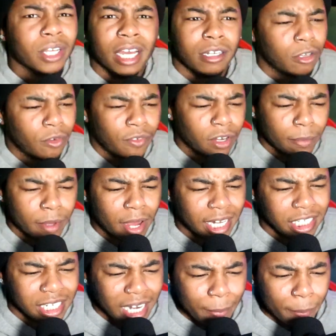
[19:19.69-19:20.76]
Y'all don't go follow me on
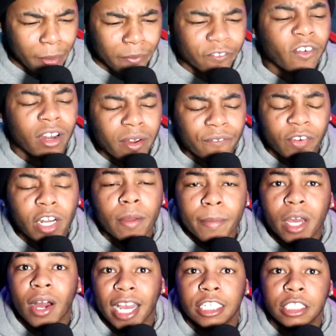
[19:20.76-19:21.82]
IG. Like, bro, follow, follow, me
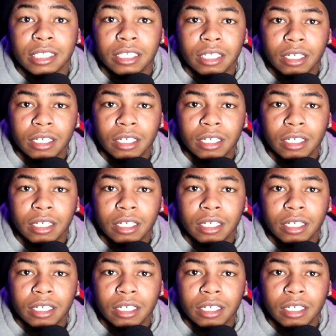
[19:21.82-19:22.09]
on IG.